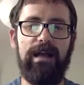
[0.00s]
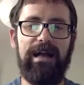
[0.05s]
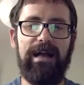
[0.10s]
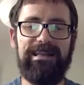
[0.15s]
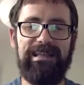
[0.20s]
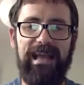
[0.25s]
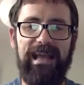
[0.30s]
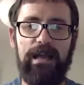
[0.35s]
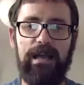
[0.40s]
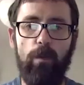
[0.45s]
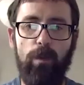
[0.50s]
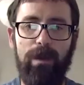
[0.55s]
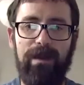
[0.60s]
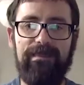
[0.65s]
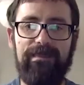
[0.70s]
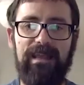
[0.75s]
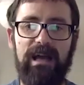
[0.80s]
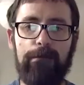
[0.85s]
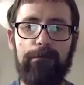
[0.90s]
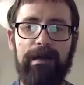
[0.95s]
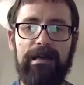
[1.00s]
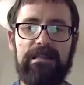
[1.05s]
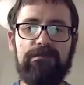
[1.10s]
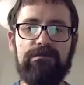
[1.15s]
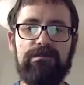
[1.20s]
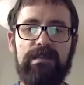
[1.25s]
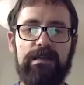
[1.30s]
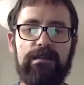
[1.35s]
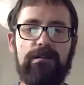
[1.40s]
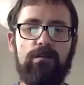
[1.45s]
And yet, when that
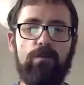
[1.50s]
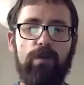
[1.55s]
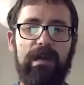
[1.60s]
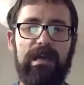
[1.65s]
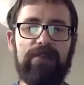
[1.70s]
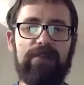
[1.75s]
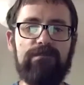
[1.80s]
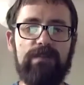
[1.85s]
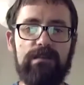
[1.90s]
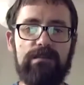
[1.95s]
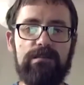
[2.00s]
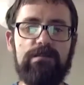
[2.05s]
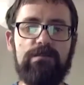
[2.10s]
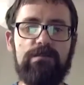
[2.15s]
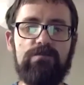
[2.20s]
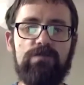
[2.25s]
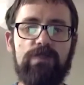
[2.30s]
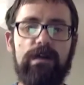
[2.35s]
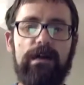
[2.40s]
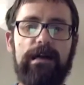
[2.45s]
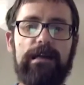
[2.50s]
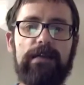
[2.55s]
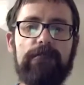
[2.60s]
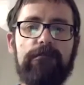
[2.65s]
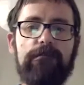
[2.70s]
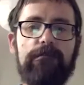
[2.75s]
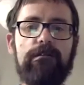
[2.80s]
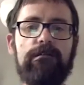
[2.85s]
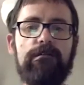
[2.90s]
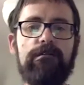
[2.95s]
massive second wave doesn't
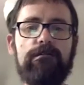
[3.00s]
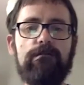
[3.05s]
arrive,